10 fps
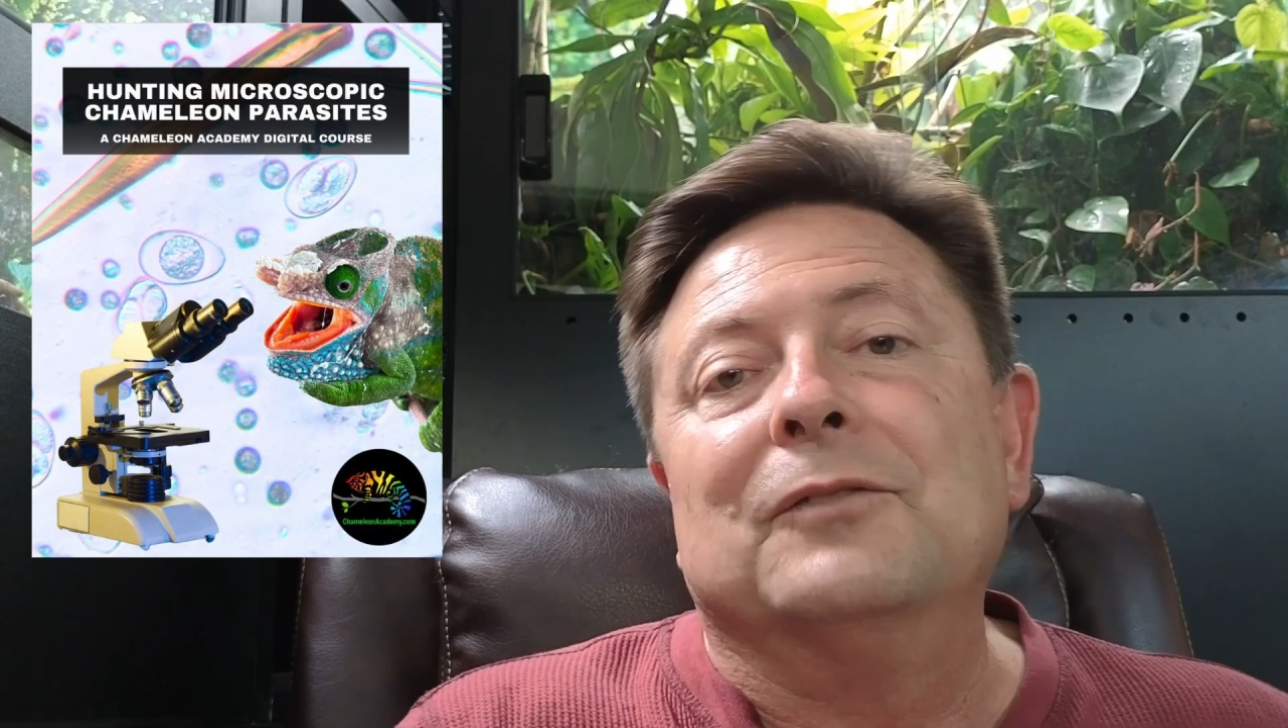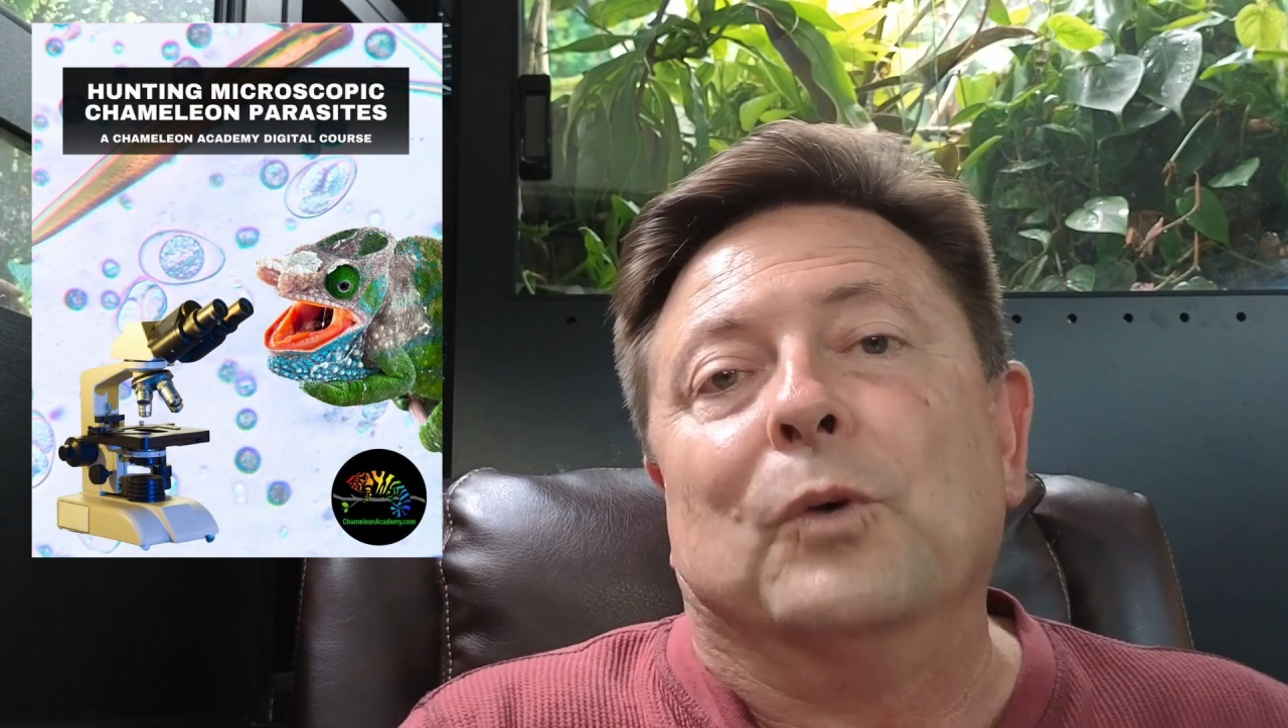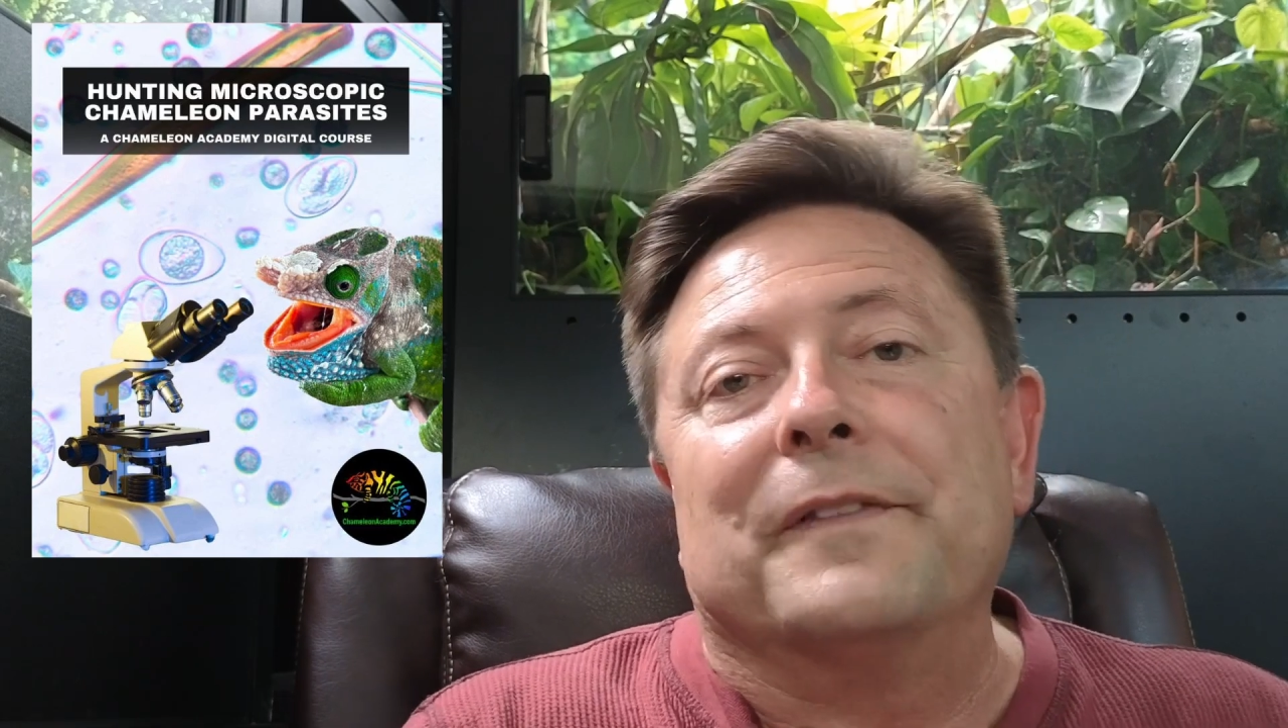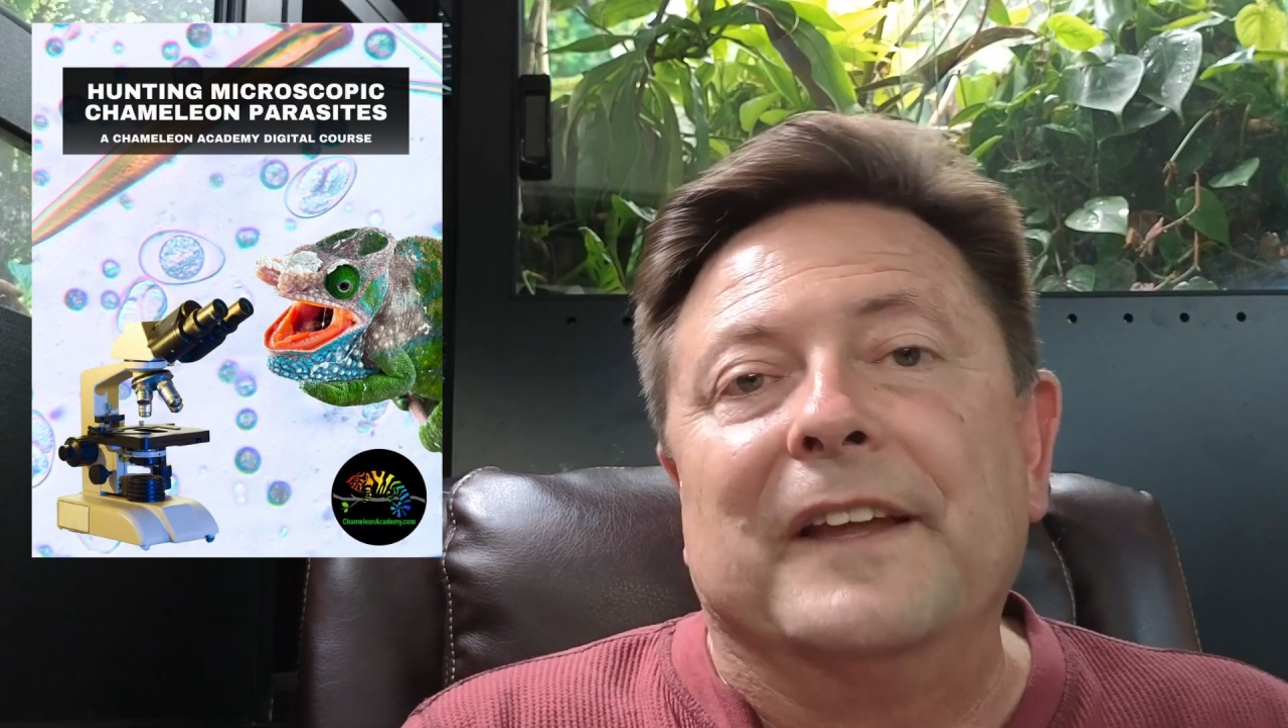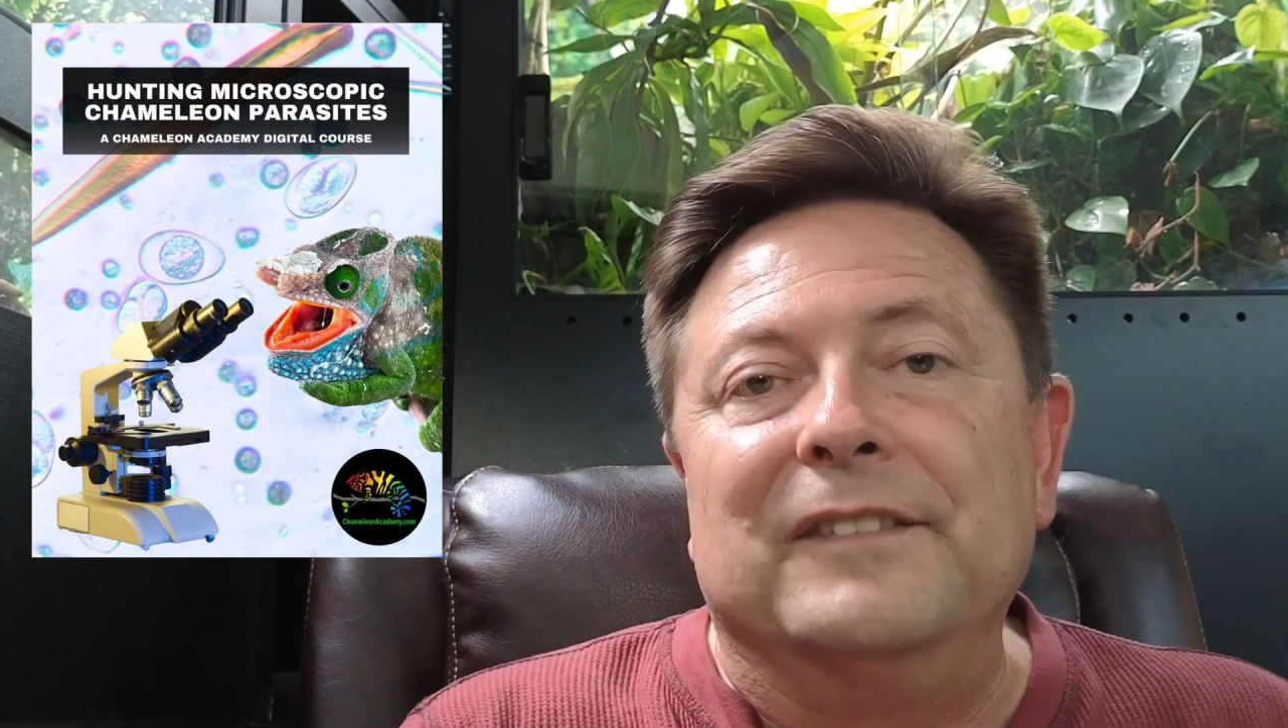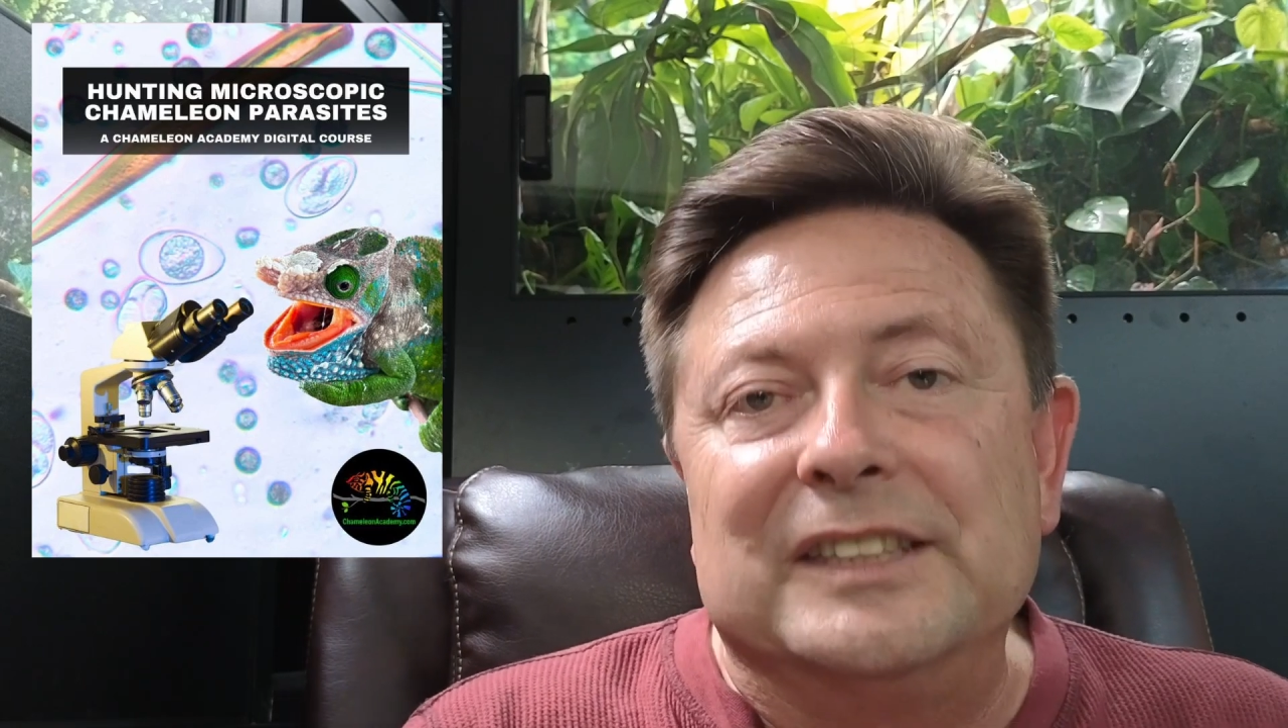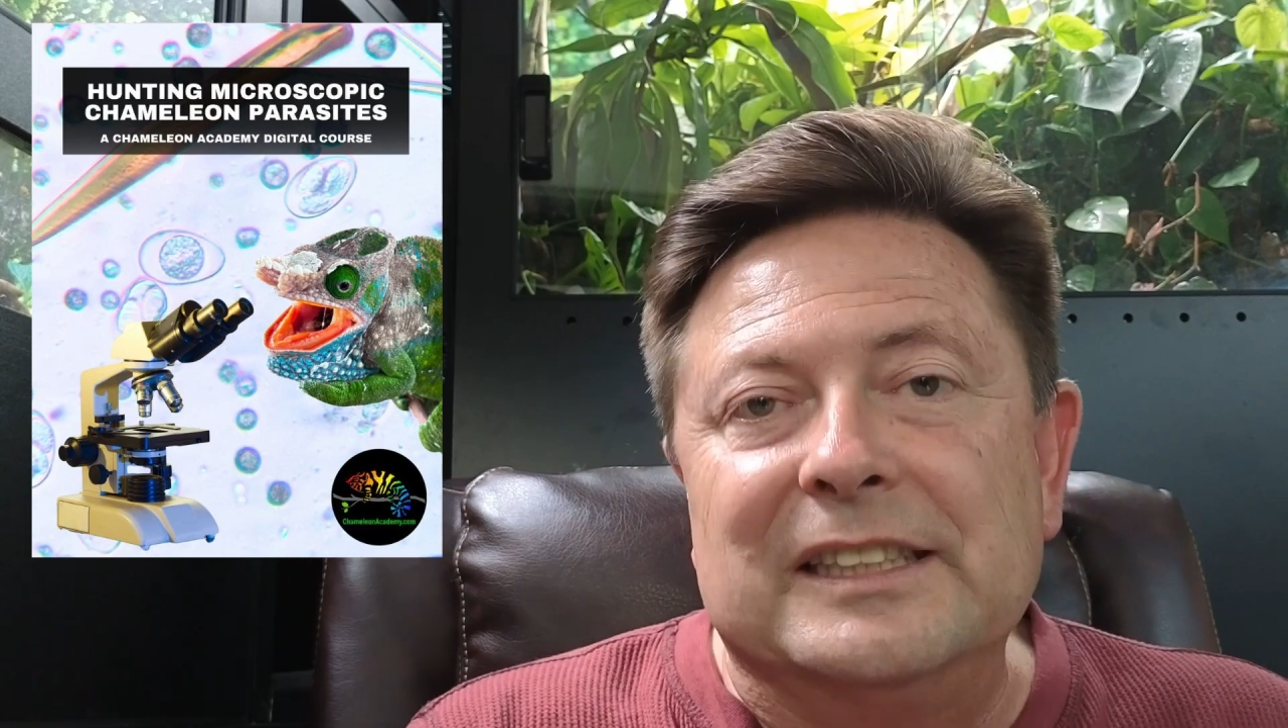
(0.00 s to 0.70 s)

of what they've